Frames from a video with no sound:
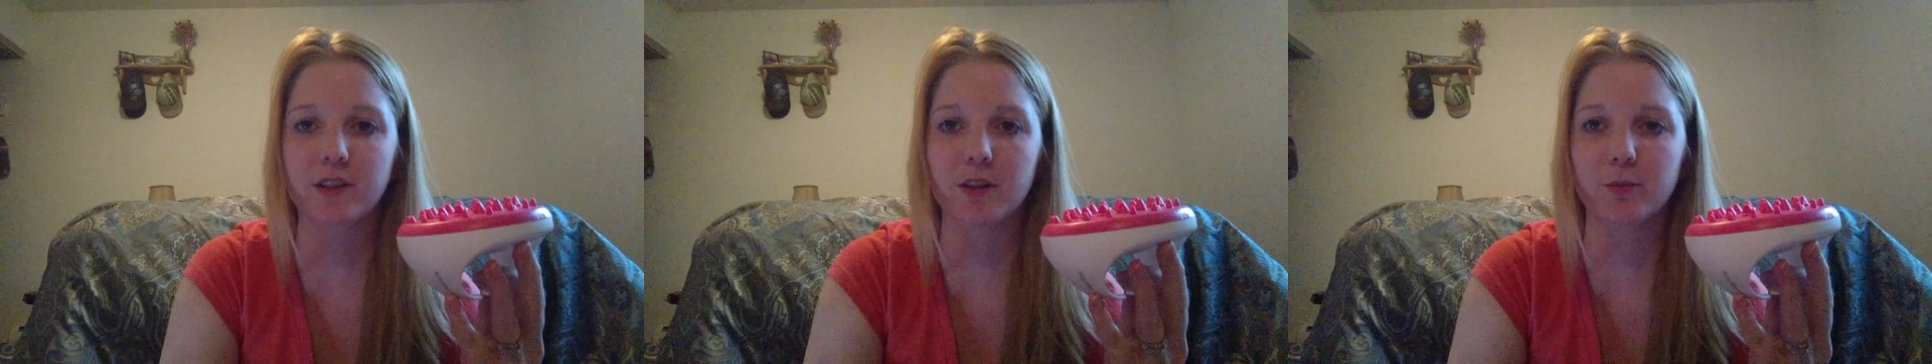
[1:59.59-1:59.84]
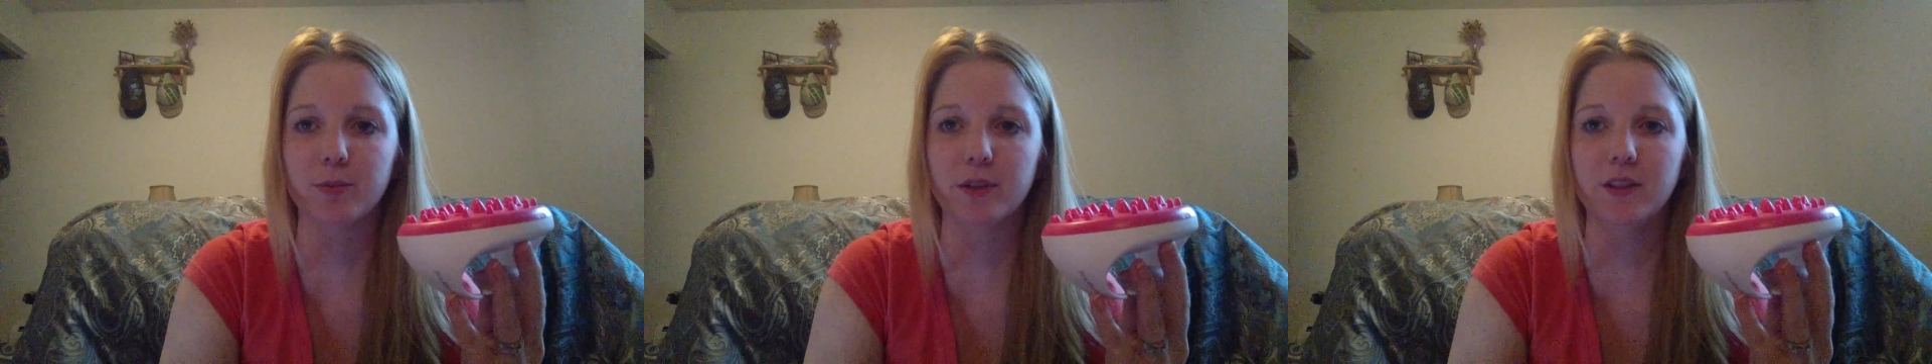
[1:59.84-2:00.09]

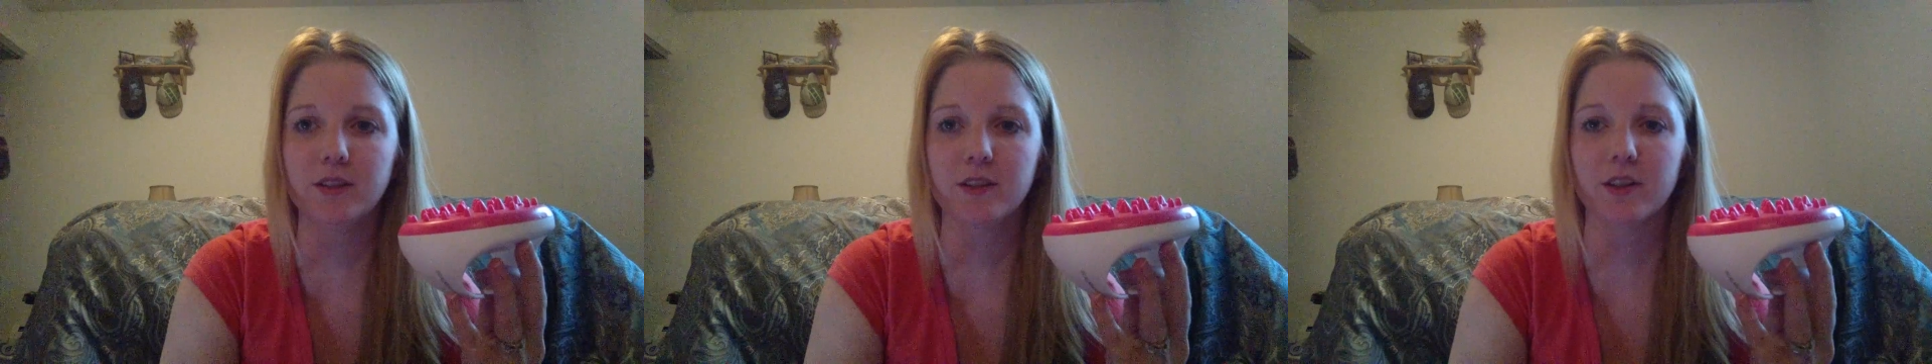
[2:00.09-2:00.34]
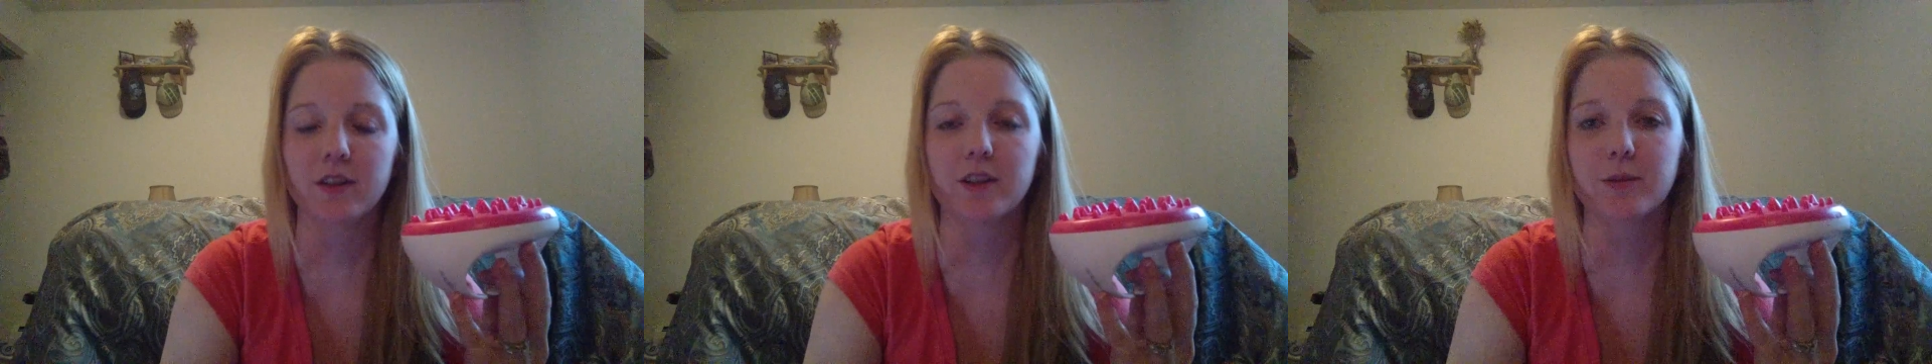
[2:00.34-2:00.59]
All opinions
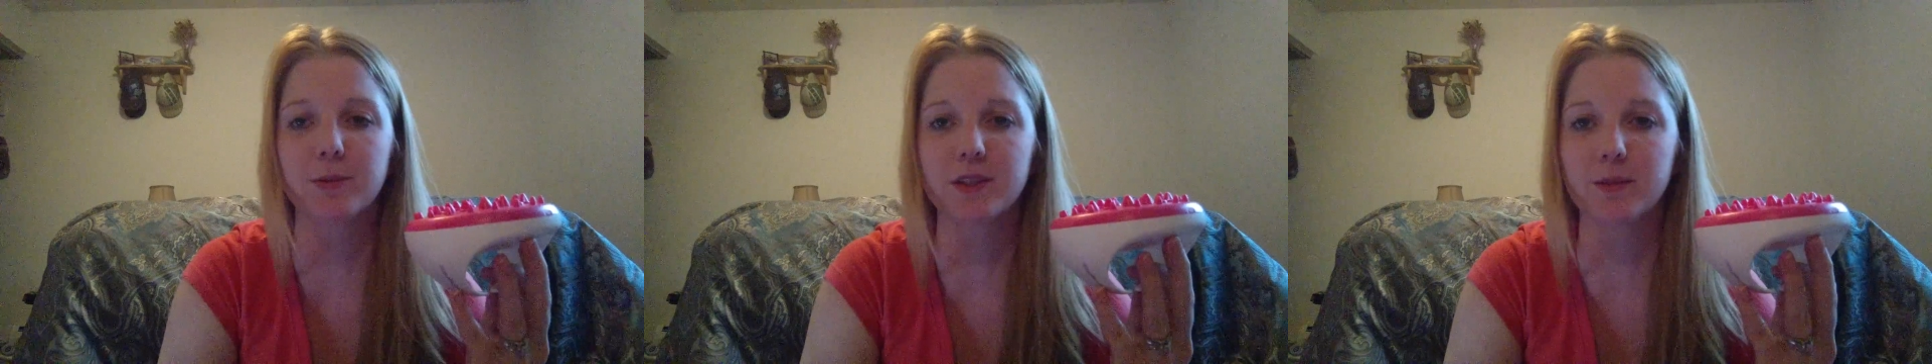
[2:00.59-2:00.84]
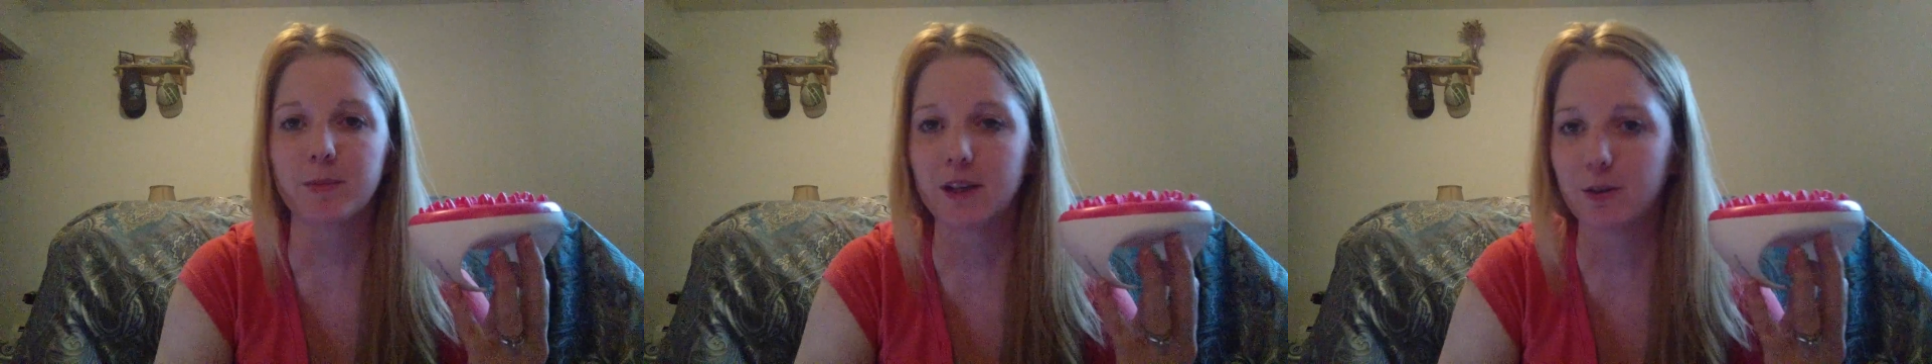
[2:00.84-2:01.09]
are
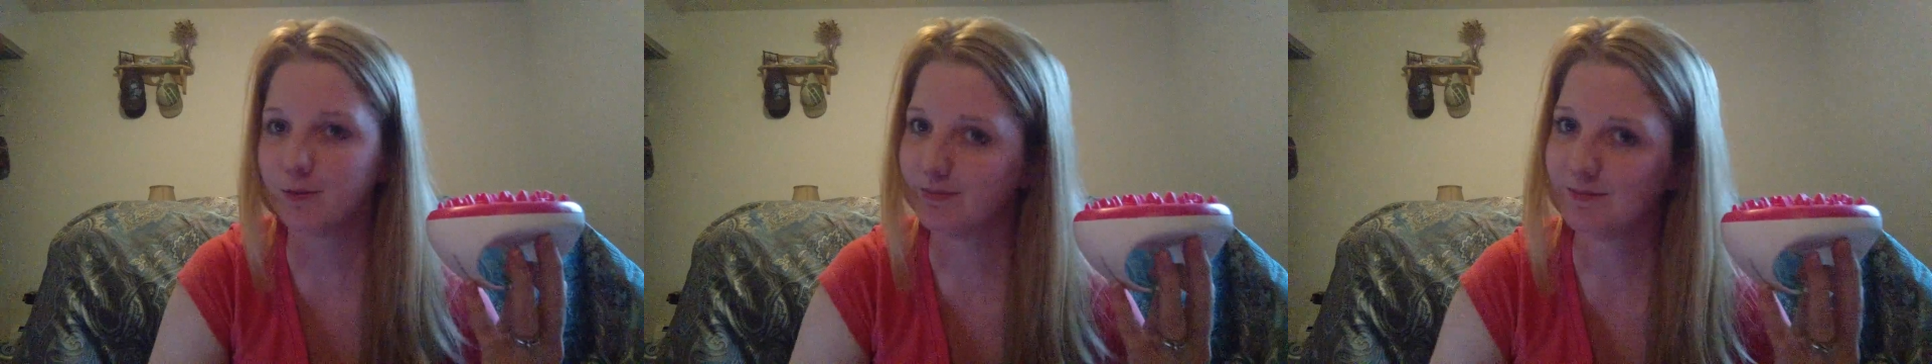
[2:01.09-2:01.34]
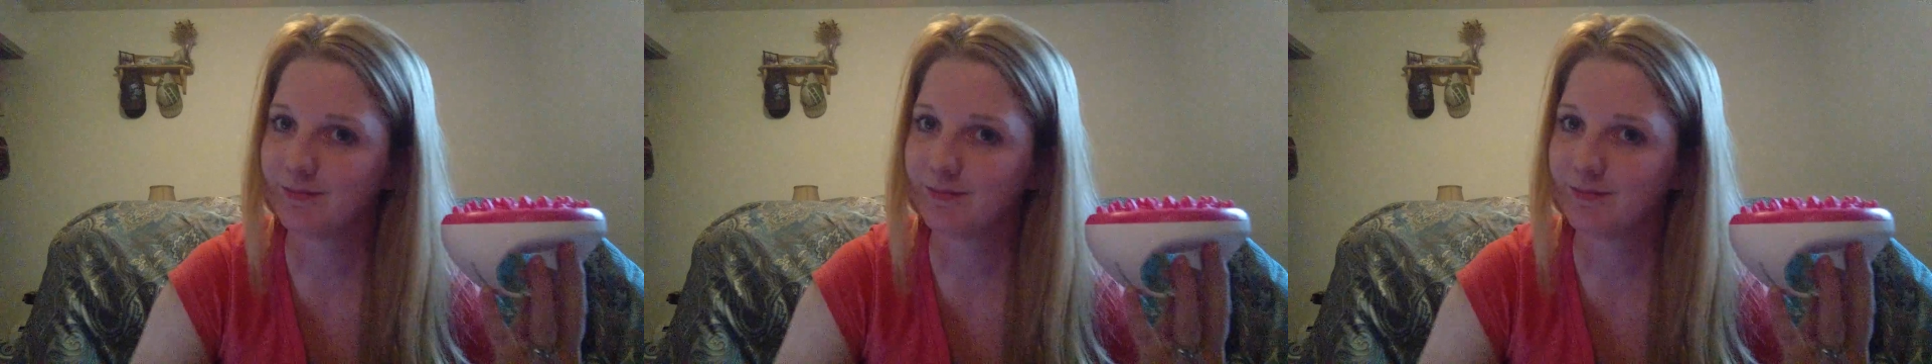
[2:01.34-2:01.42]
100% my own.